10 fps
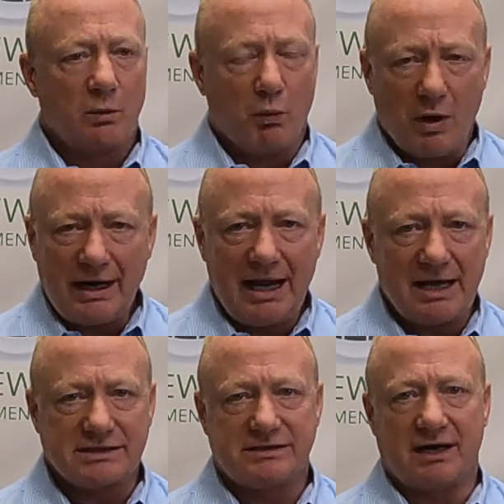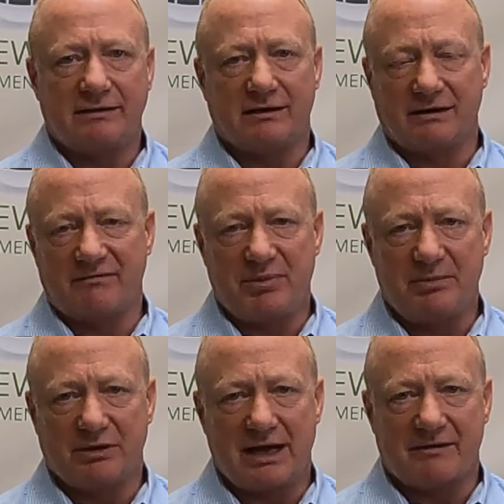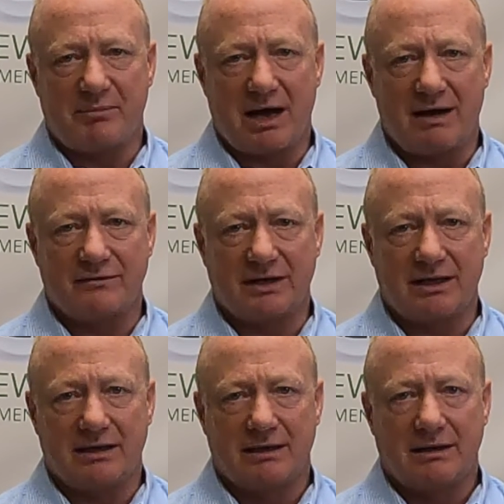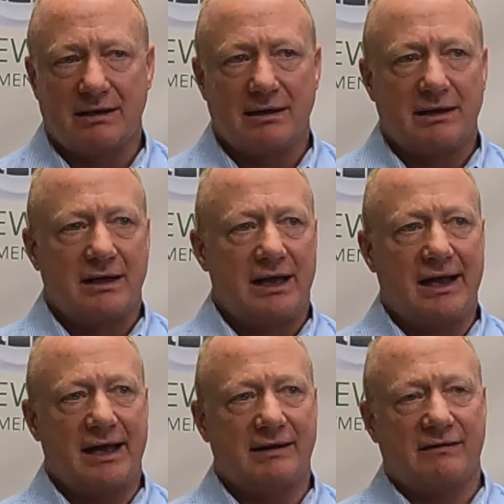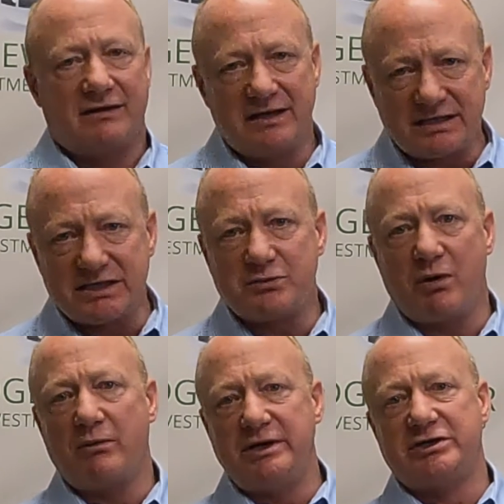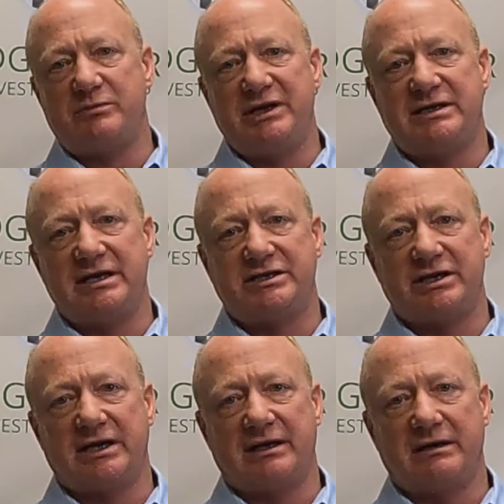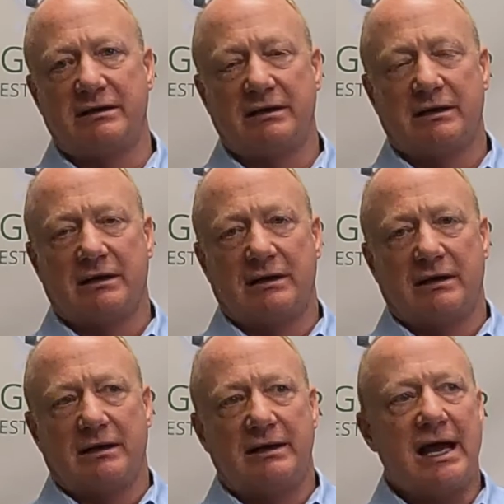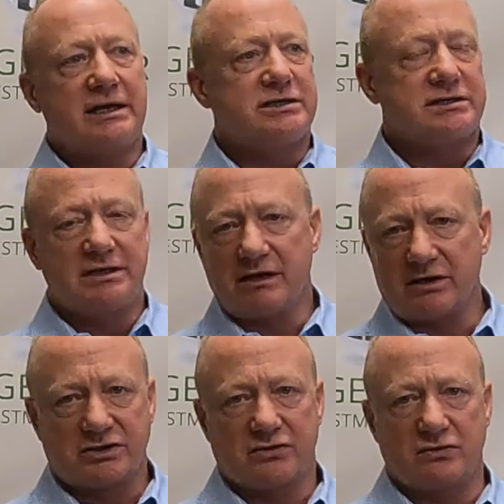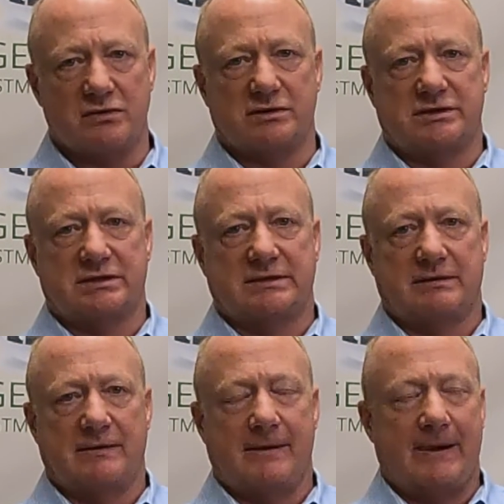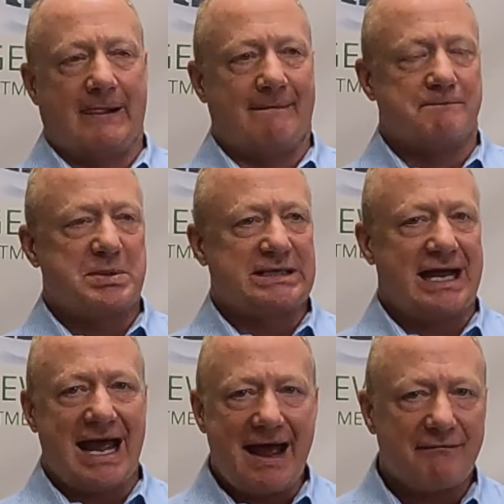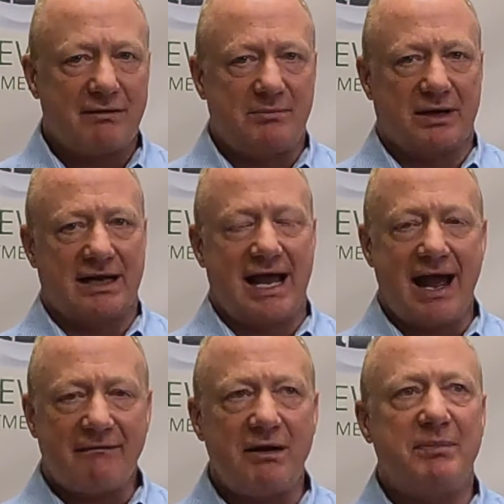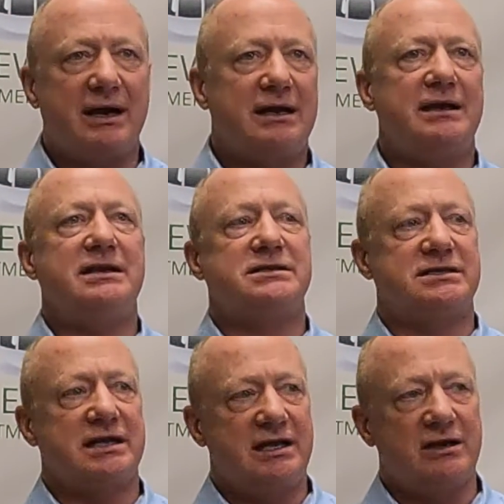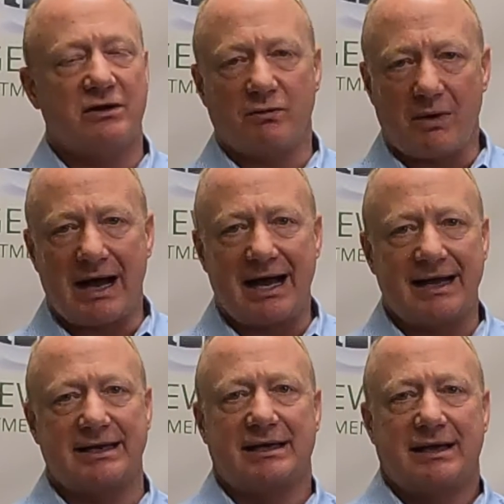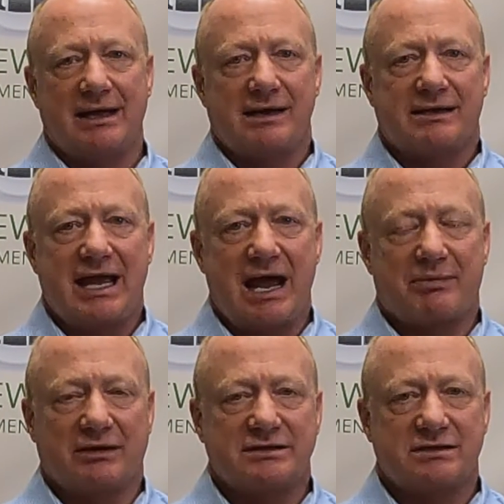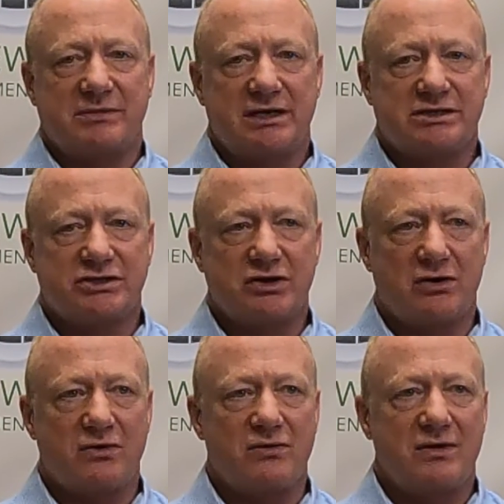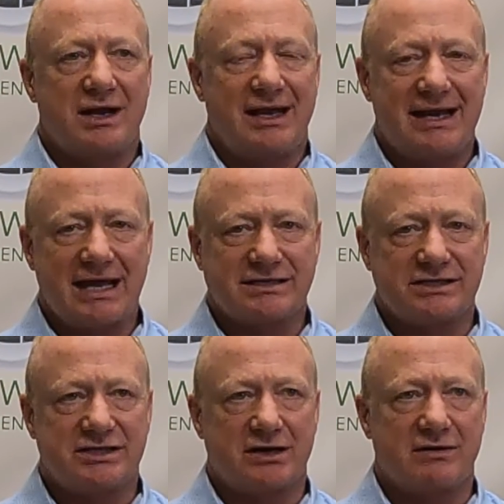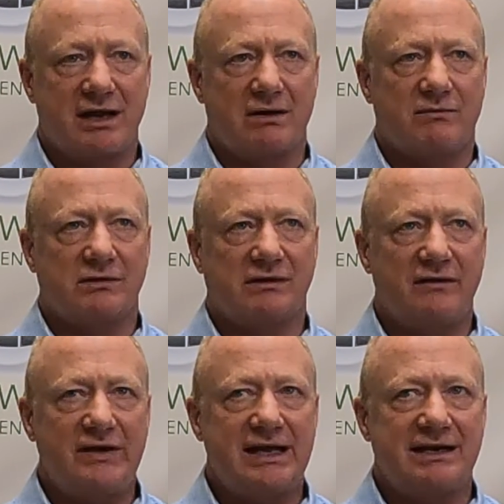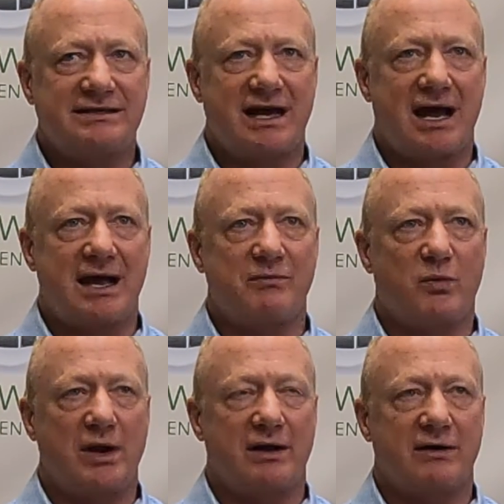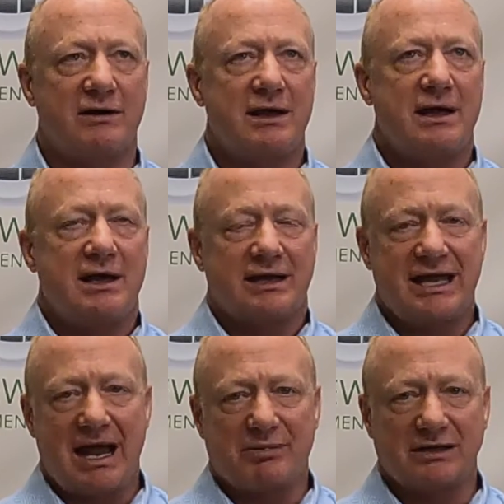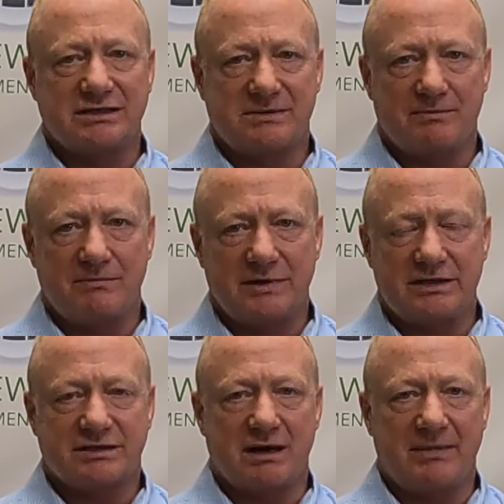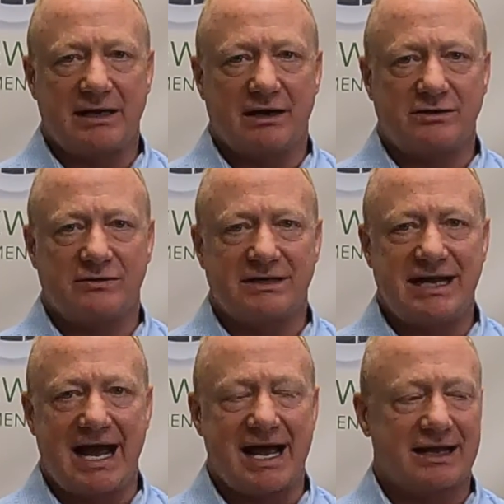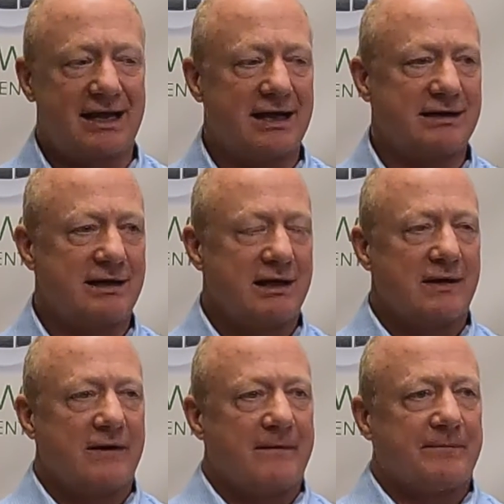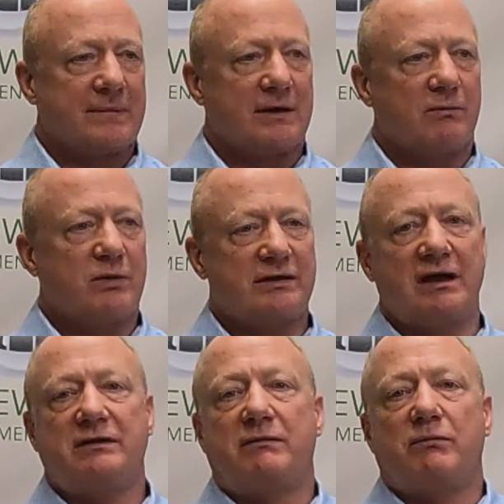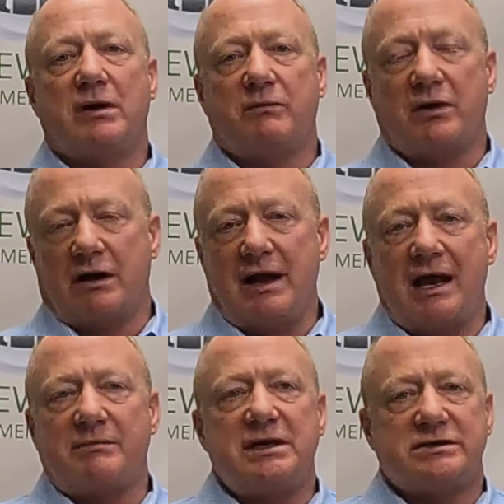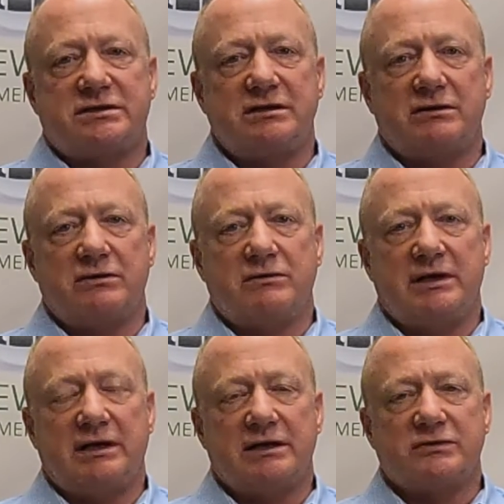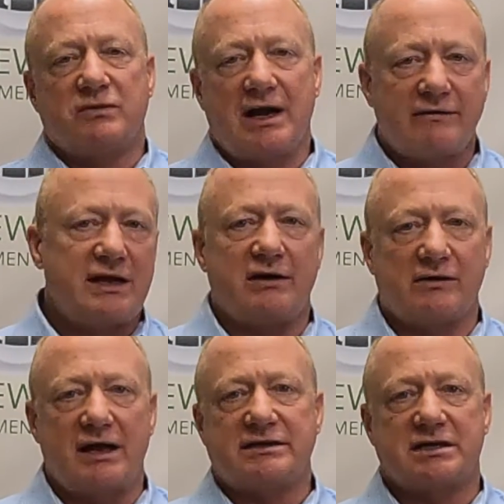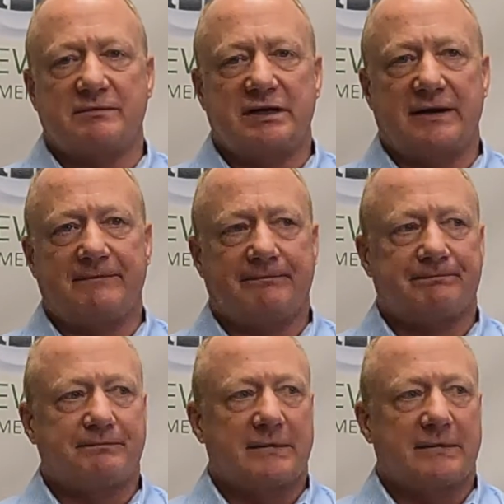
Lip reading: what it has done to lift people out of poverty. And this is what we should be teaching, not just in our schools, but to everybody. Everybody needs to hear why capitalism is so necessary. And we're living in a time where capitalism is coming under attack. And what our enemies do is whenever they don't like something,